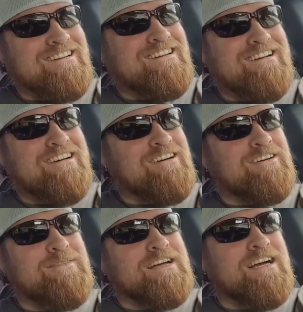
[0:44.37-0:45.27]
Oh
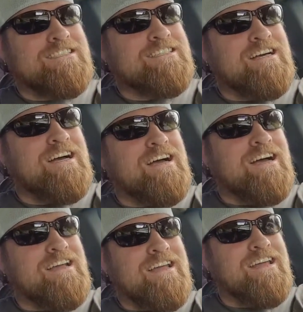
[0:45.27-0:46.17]
my gosh, I
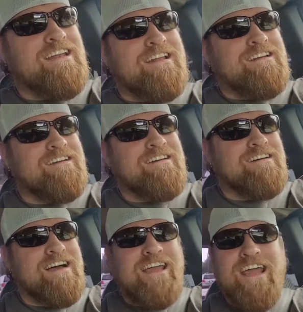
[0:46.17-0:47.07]

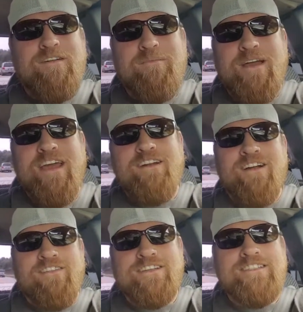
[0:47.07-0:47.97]
can't wrap my head
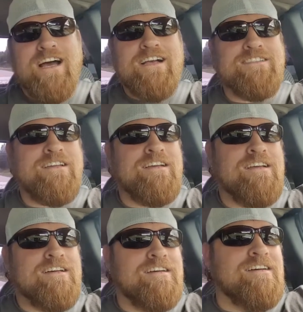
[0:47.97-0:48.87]
around this, guys.
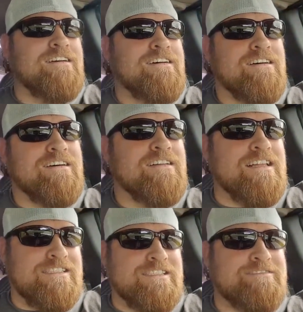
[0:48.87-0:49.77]

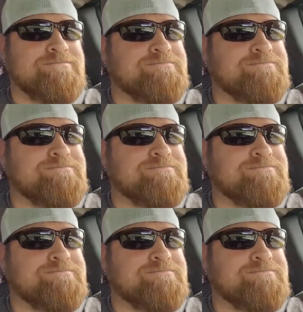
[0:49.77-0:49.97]
Listen.